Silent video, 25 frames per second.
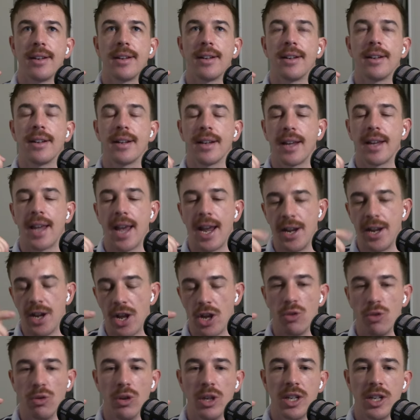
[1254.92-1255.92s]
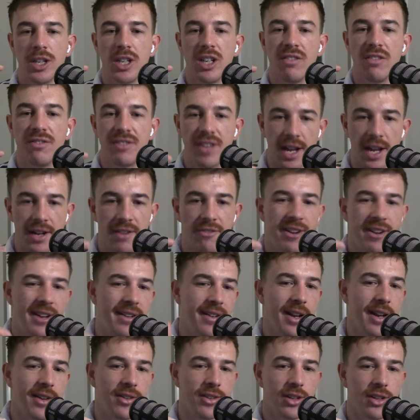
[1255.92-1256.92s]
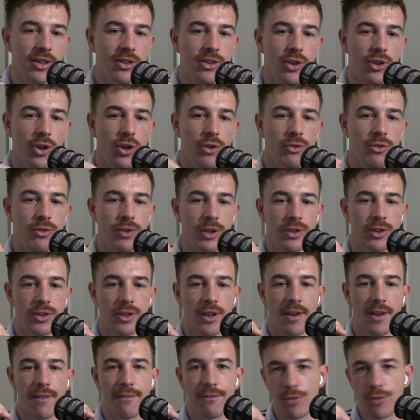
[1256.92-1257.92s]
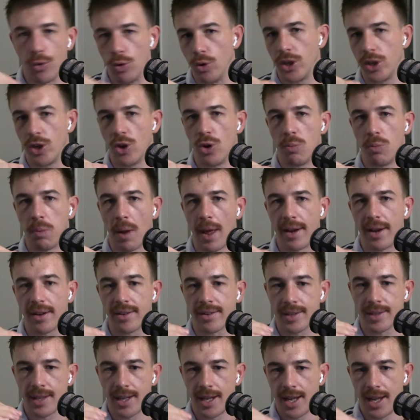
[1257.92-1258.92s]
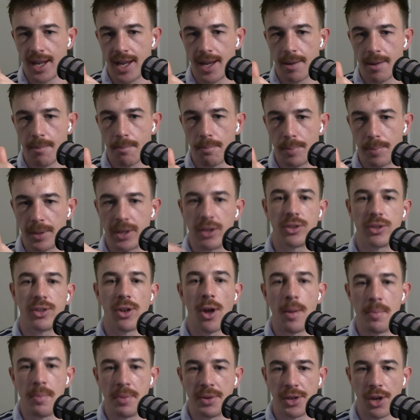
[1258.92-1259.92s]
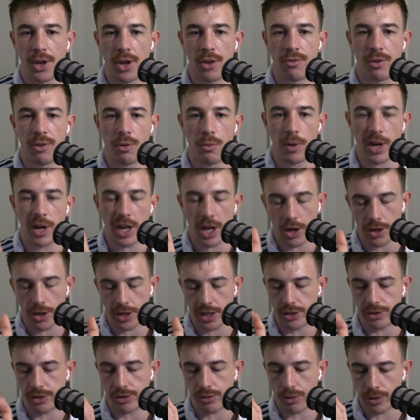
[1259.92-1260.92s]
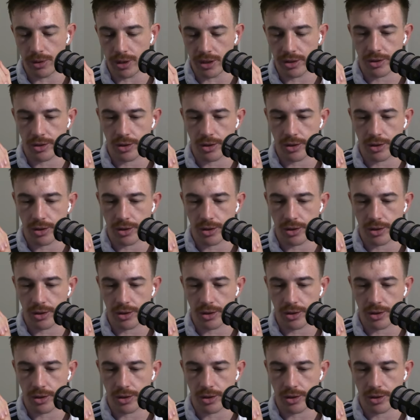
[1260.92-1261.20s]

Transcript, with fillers: Kano, you've done a fantastic service for the All Blacks but your time is over. We don't need you on this tour.